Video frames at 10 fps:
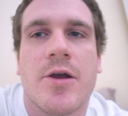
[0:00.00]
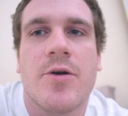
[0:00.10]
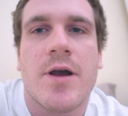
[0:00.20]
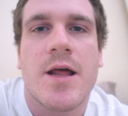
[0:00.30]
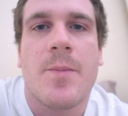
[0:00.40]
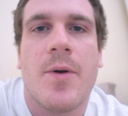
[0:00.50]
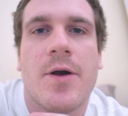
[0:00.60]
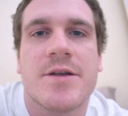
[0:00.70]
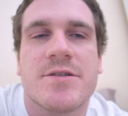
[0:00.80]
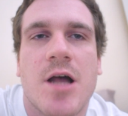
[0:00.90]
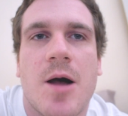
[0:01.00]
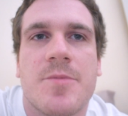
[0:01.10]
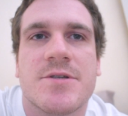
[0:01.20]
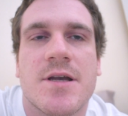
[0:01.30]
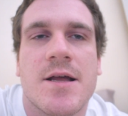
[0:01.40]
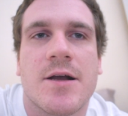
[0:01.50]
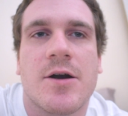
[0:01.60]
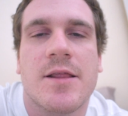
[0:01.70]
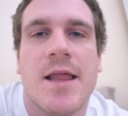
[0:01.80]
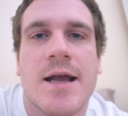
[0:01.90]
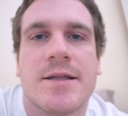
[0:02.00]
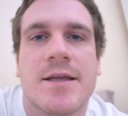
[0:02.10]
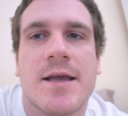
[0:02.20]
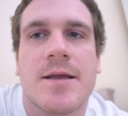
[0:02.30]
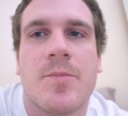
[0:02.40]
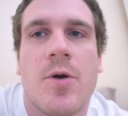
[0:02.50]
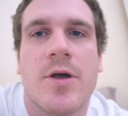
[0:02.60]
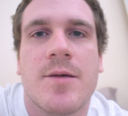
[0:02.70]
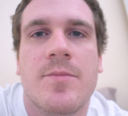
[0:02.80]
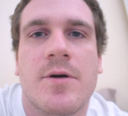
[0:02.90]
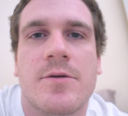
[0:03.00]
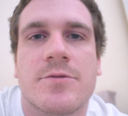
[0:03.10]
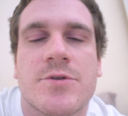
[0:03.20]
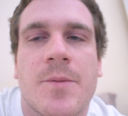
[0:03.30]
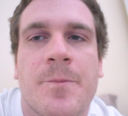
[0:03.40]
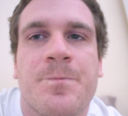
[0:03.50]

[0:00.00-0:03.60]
going at Pokestops and collecting Pokeballs?